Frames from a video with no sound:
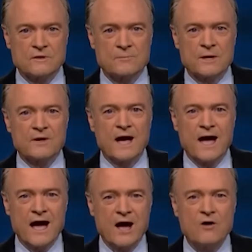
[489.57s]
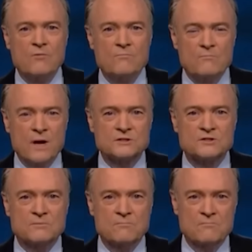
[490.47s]
about how
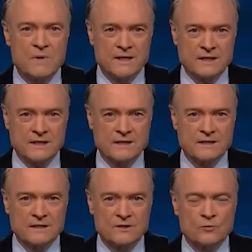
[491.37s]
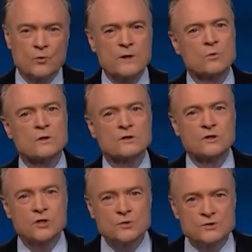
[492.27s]
much money we were
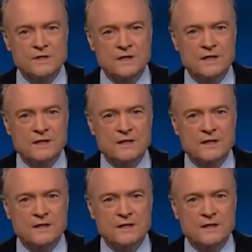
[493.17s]
losing